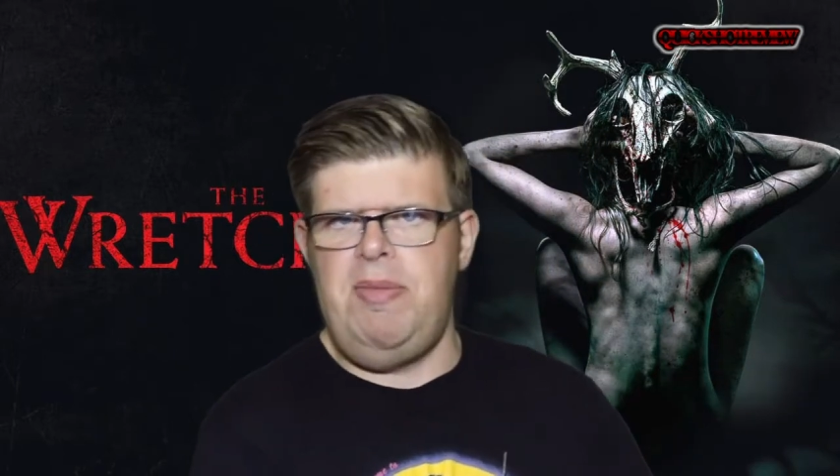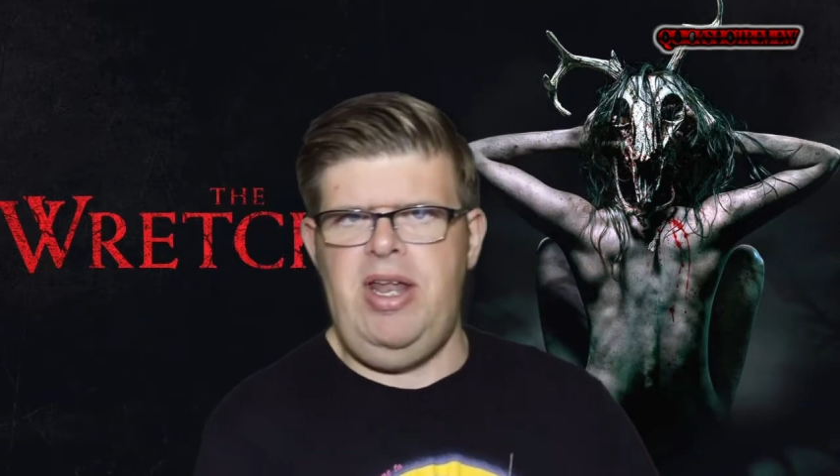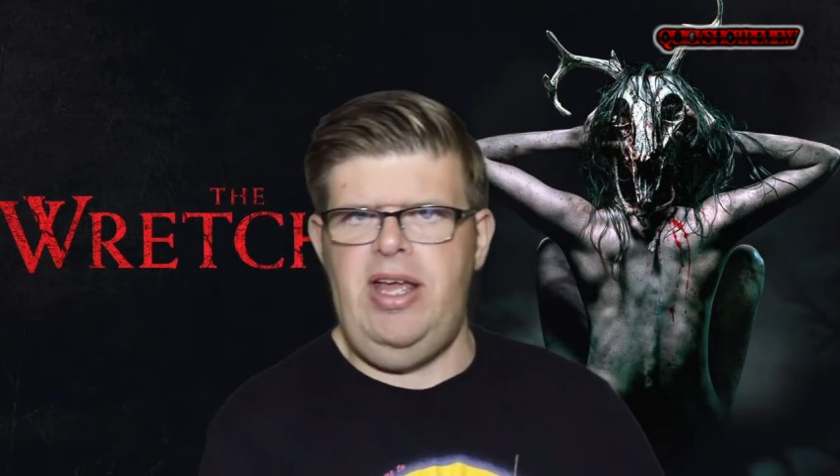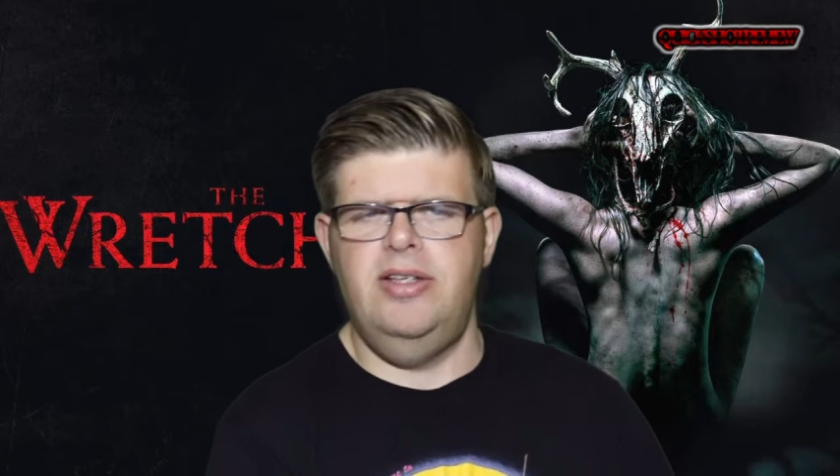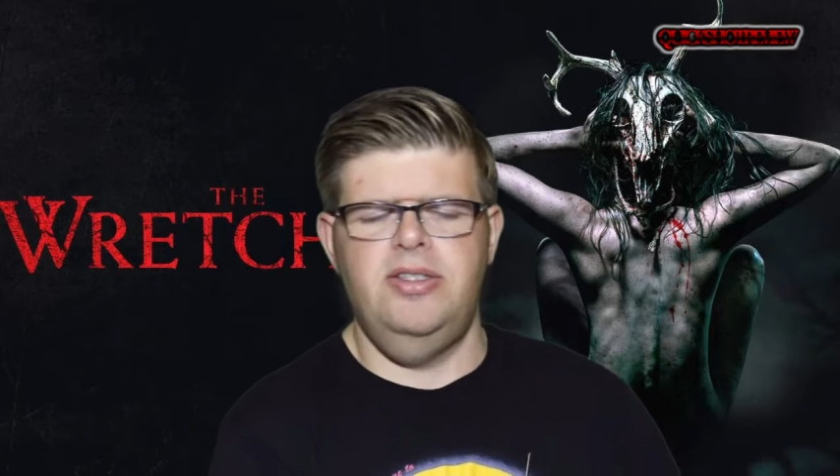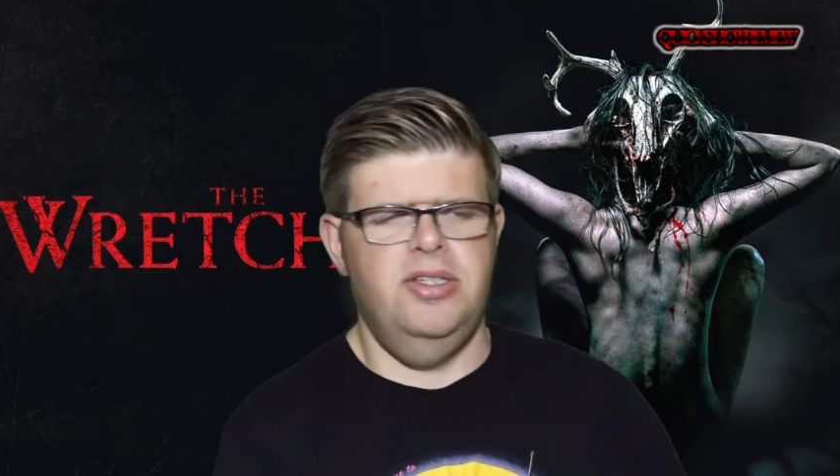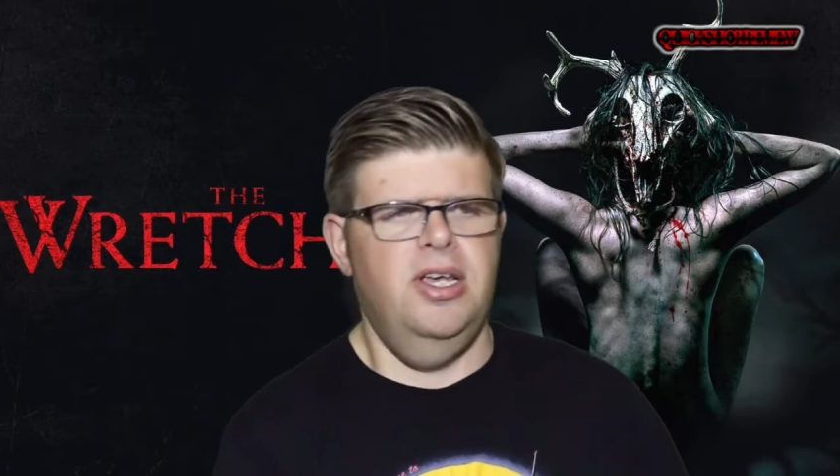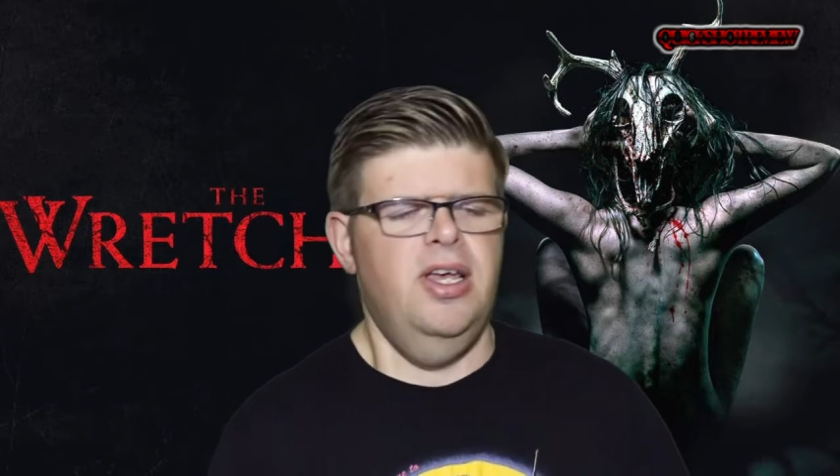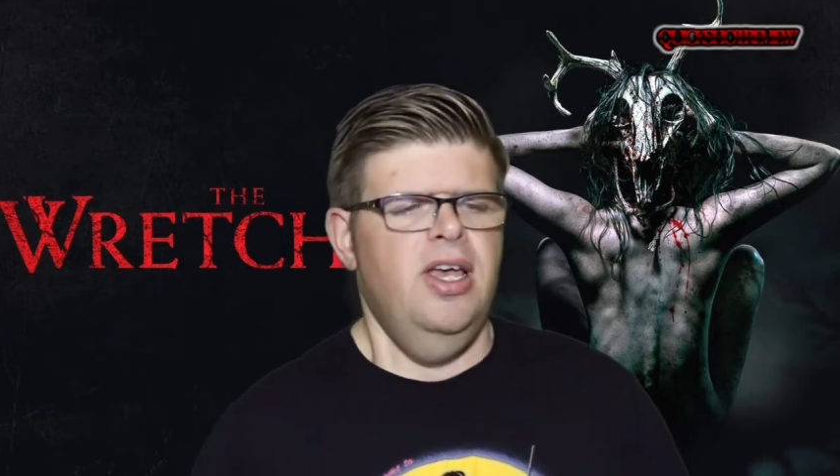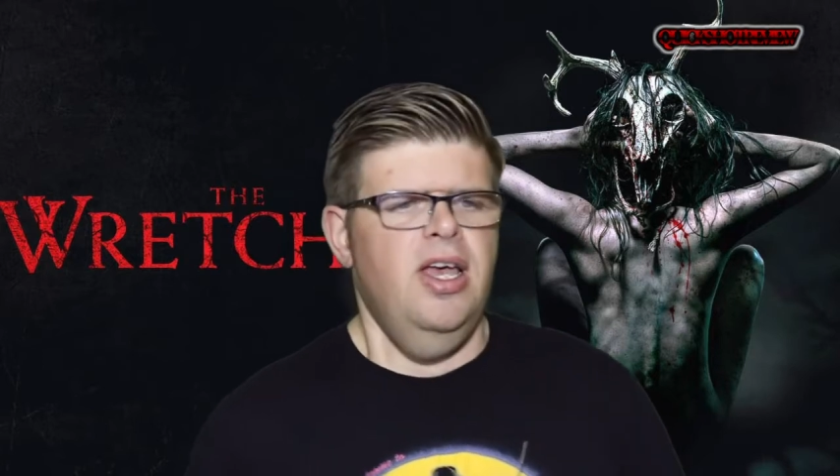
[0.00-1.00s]
minutes.
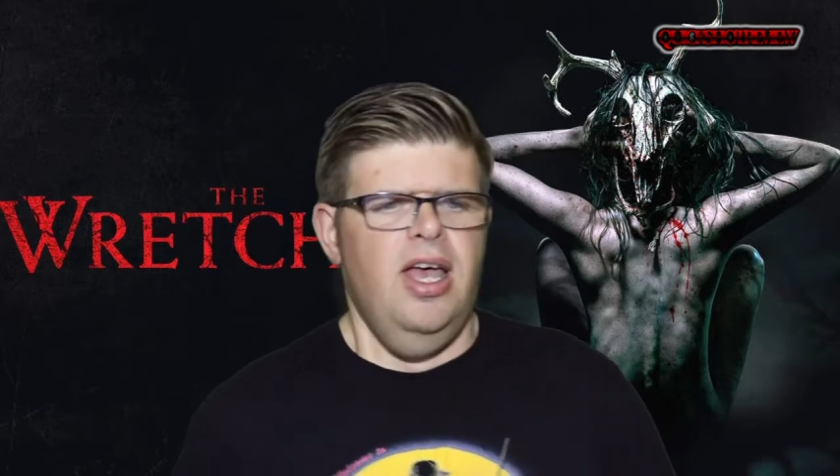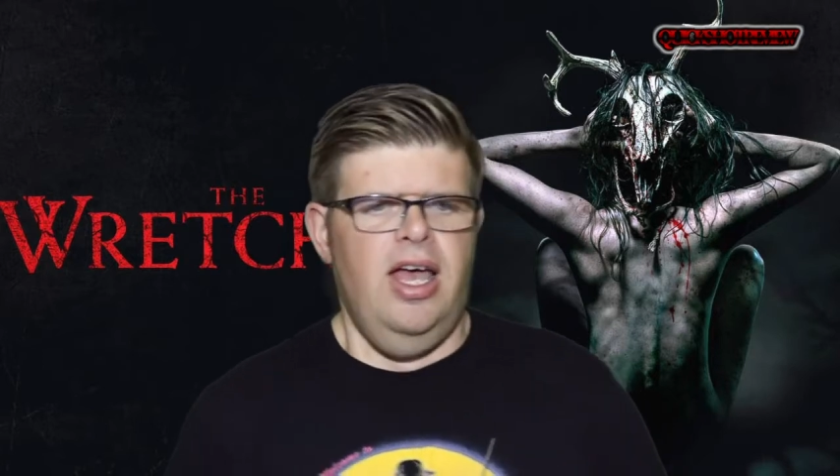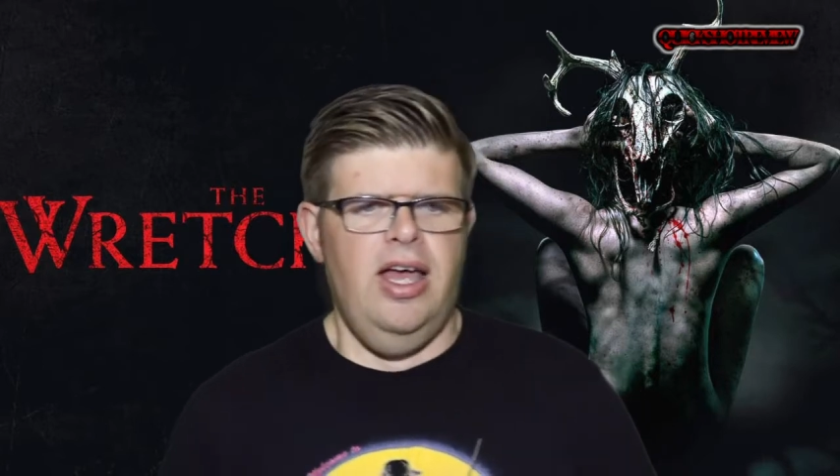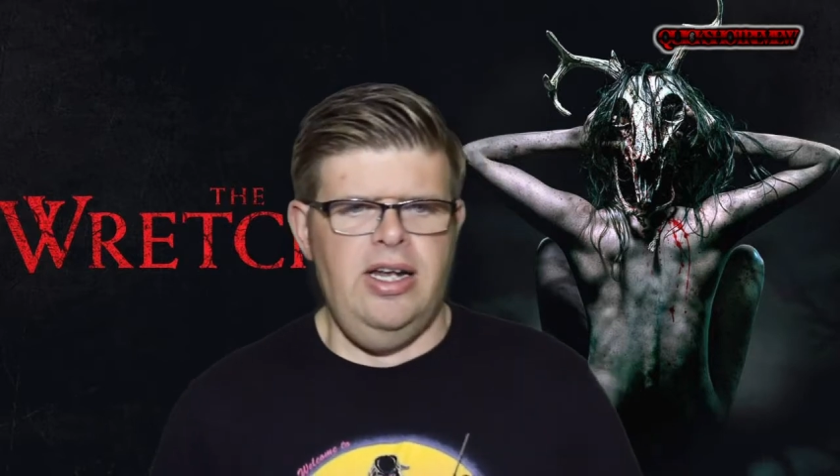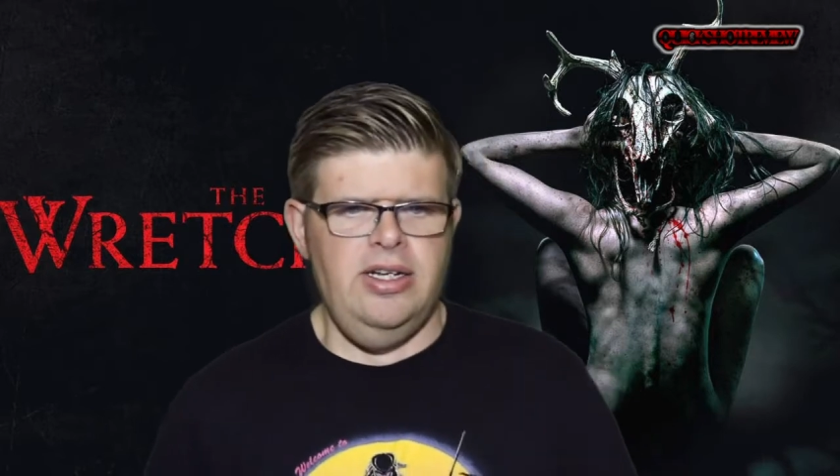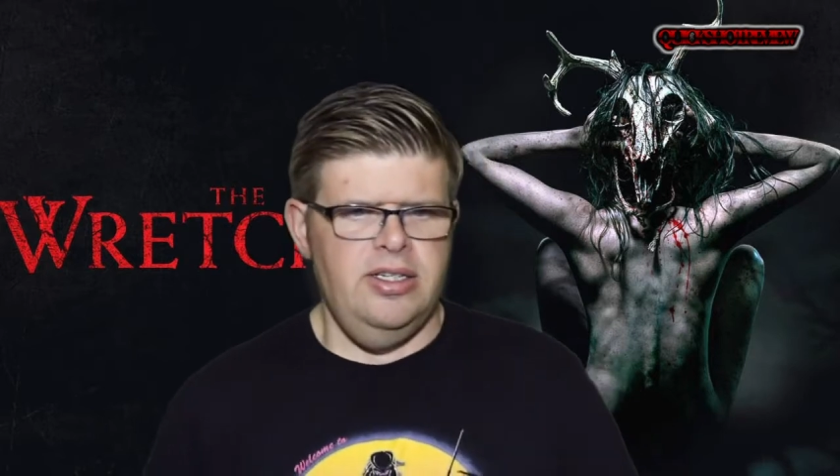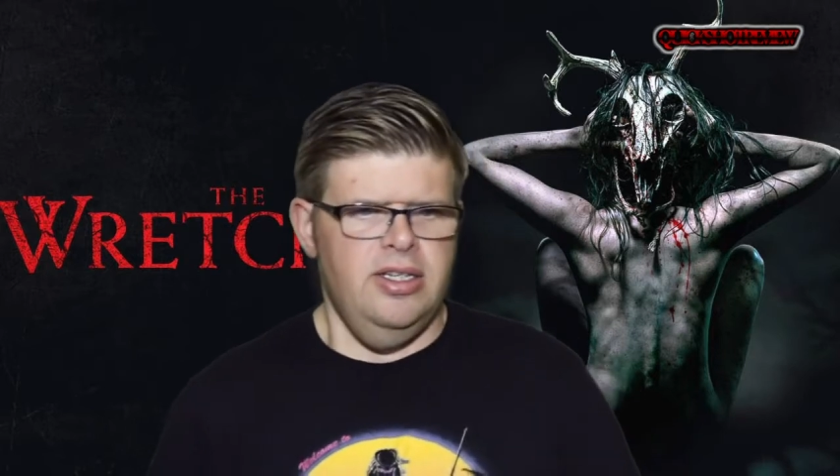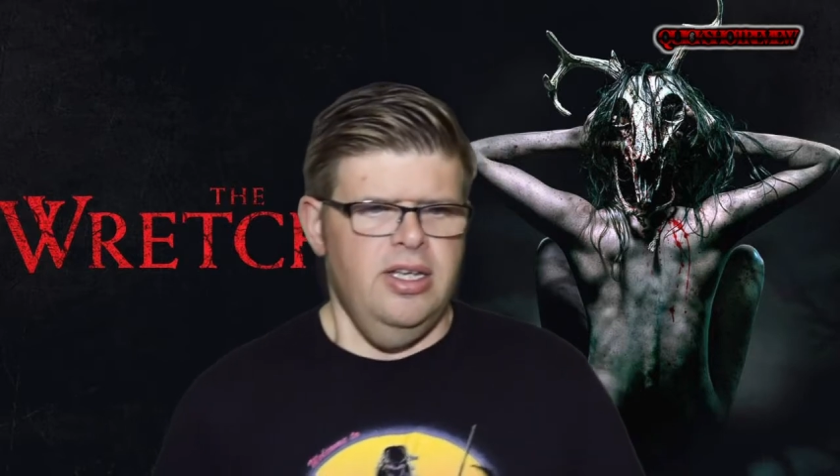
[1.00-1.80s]
And